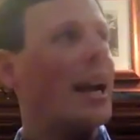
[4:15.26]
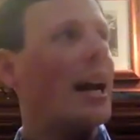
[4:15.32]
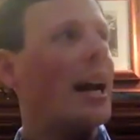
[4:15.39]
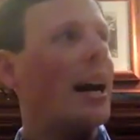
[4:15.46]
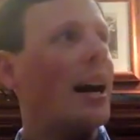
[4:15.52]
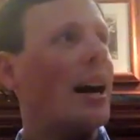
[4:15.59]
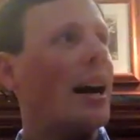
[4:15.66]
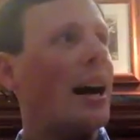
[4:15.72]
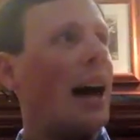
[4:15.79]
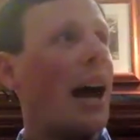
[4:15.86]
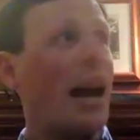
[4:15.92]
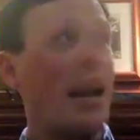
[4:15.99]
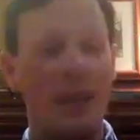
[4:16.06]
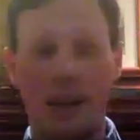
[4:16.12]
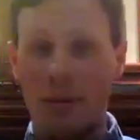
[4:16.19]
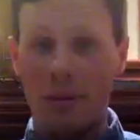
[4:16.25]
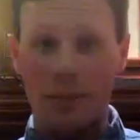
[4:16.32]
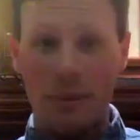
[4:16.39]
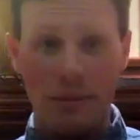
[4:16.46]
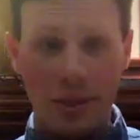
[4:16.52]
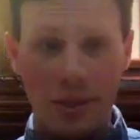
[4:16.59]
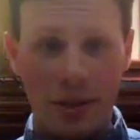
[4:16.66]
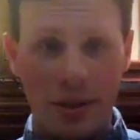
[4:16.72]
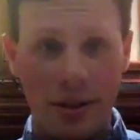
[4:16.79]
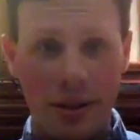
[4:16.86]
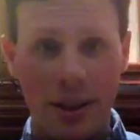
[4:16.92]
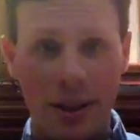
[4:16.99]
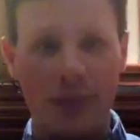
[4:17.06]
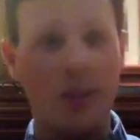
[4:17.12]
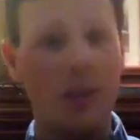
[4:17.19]
uh, I had never been busier. And
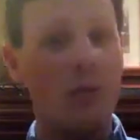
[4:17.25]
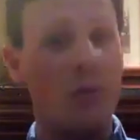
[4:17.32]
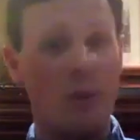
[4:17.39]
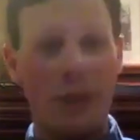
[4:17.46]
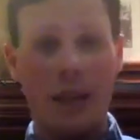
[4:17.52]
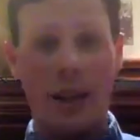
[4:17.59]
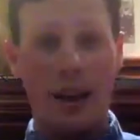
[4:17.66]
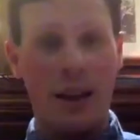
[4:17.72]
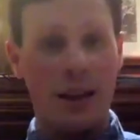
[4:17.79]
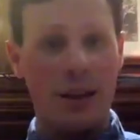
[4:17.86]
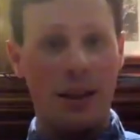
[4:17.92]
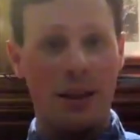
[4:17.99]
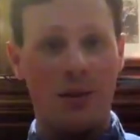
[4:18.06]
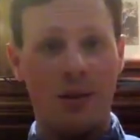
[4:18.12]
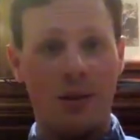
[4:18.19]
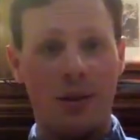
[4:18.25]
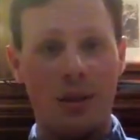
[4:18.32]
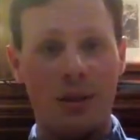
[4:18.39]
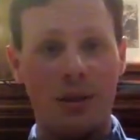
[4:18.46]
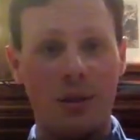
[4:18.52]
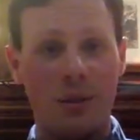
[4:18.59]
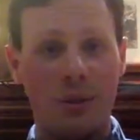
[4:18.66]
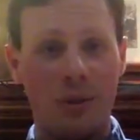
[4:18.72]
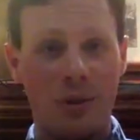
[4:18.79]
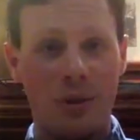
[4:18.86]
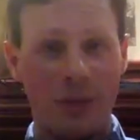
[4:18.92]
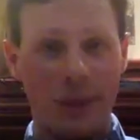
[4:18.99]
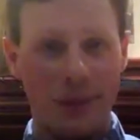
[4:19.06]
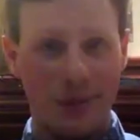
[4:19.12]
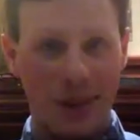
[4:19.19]
I said to one of my colleagues who I knew was
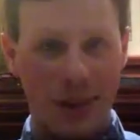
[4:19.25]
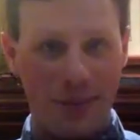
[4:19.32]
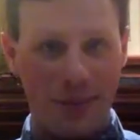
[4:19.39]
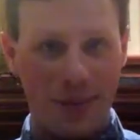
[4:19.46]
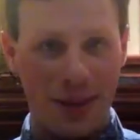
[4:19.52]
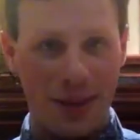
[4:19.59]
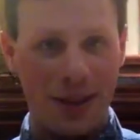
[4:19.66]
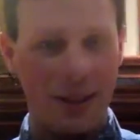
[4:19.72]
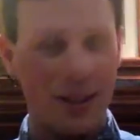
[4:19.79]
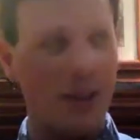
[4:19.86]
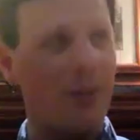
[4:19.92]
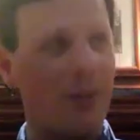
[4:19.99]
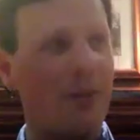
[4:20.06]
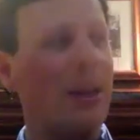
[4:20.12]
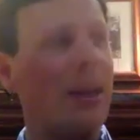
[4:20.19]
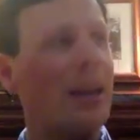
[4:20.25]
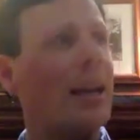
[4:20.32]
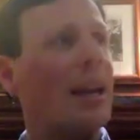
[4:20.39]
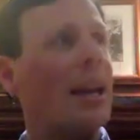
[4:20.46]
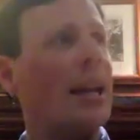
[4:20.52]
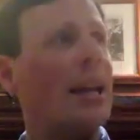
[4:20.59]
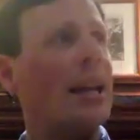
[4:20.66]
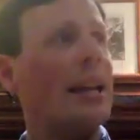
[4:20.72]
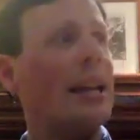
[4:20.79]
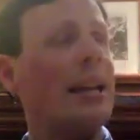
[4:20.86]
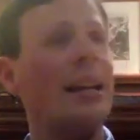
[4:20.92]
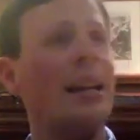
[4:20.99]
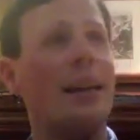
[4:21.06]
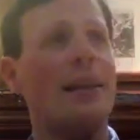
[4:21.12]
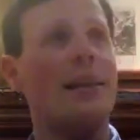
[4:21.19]
doing the same thing, I,
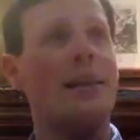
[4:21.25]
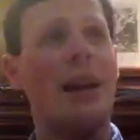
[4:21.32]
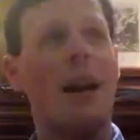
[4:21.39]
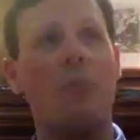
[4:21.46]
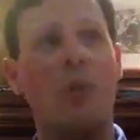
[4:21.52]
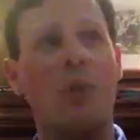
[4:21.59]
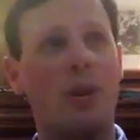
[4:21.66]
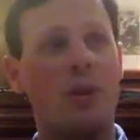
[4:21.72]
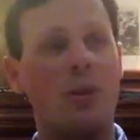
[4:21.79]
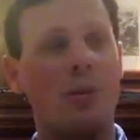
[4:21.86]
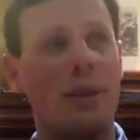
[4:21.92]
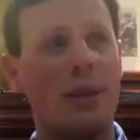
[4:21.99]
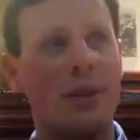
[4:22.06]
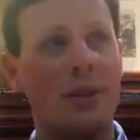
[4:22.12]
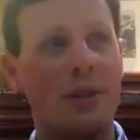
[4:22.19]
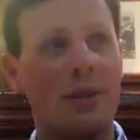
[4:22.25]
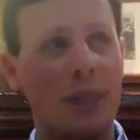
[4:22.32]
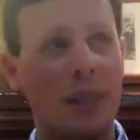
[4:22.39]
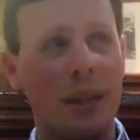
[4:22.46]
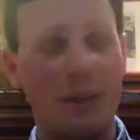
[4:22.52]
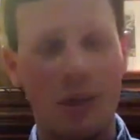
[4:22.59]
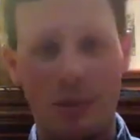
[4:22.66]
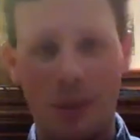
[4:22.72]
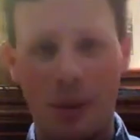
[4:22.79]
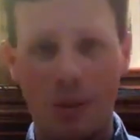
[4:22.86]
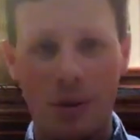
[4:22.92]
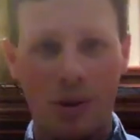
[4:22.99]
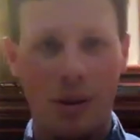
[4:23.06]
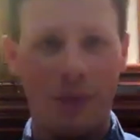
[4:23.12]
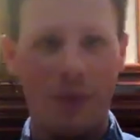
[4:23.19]
he has a lot more experience than me. He was a
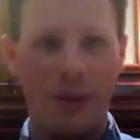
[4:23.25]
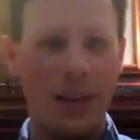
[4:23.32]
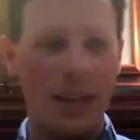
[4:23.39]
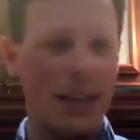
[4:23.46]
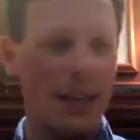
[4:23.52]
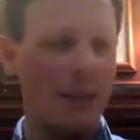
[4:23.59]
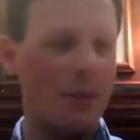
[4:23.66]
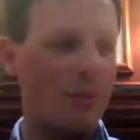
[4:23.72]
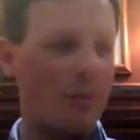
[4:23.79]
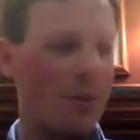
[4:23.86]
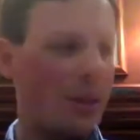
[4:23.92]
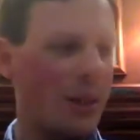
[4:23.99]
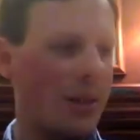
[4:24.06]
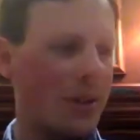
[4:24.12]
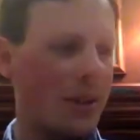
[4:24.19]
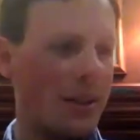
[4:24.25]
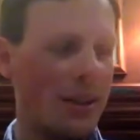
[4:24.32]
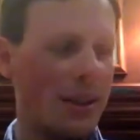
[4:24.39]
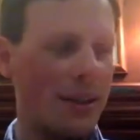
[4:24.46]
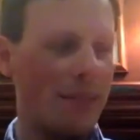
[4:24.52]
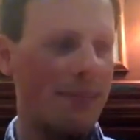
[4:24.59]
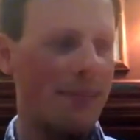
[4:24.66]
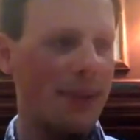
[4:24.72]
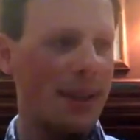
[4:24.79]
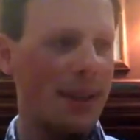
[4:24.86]
publisher at Viking at one point. I said to him,